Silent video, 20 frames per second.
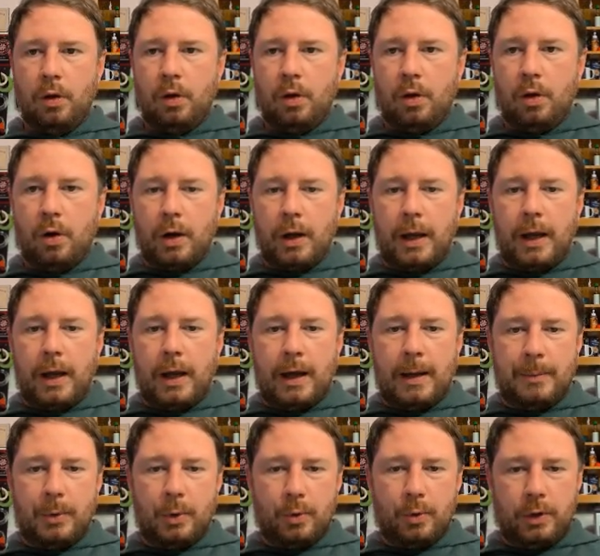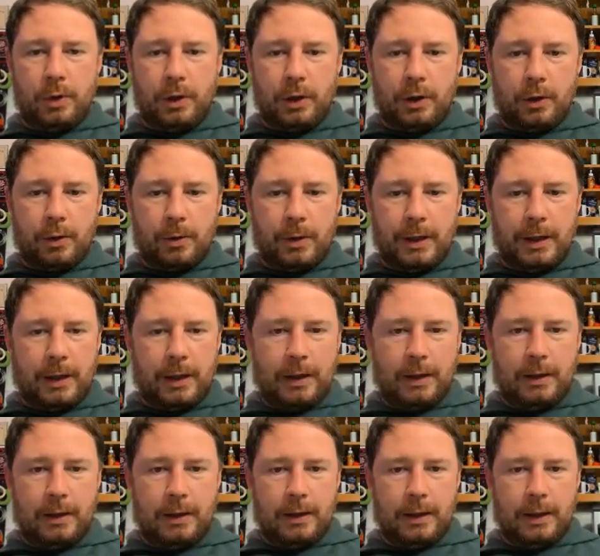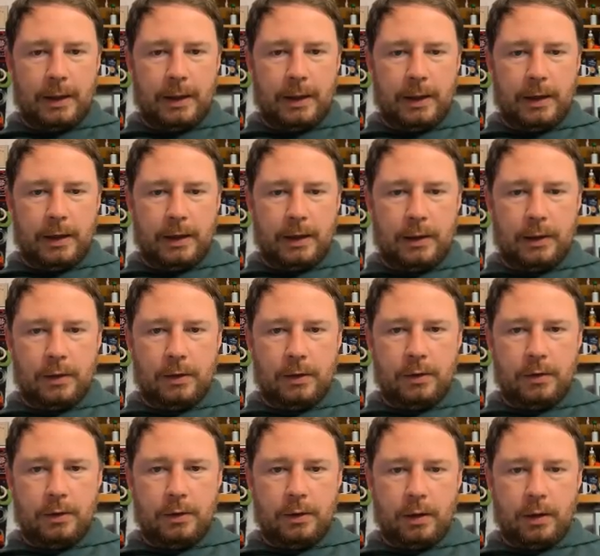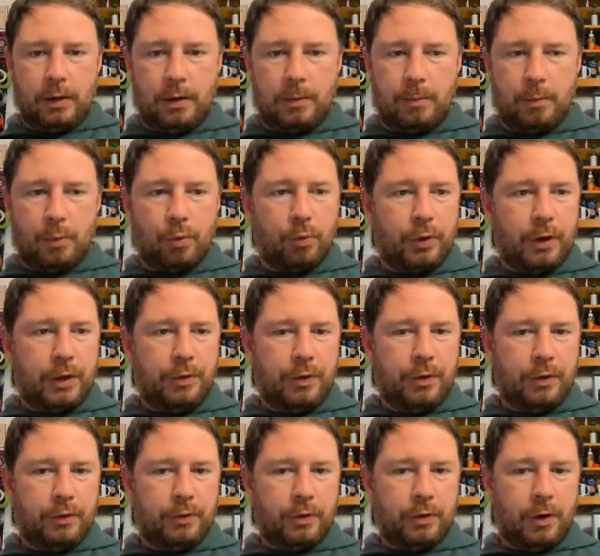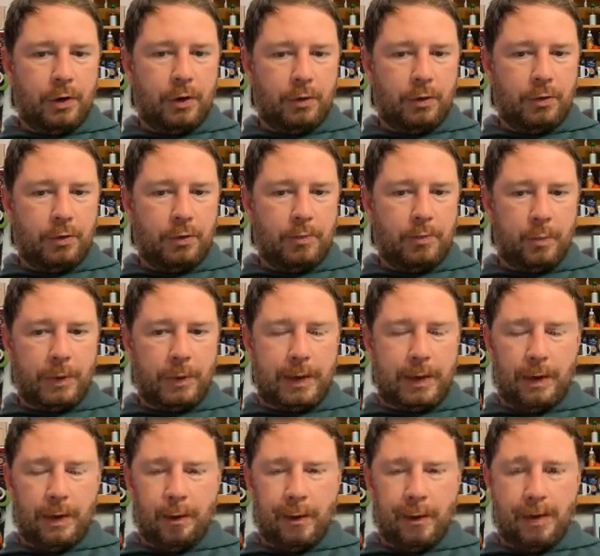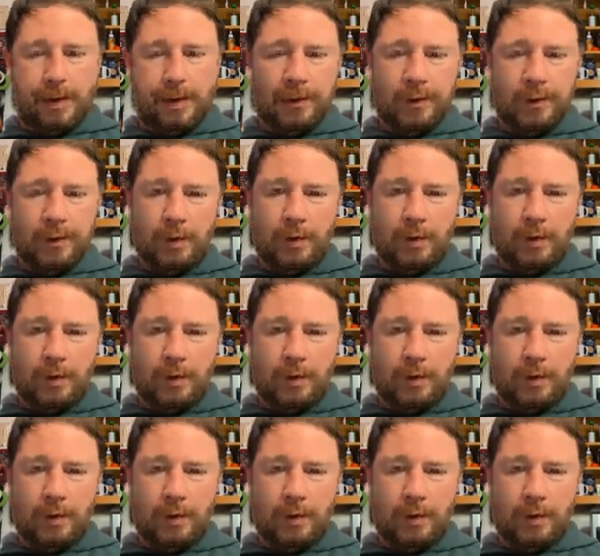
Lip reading: Okay, I'm going to go ahead and read this article out loud.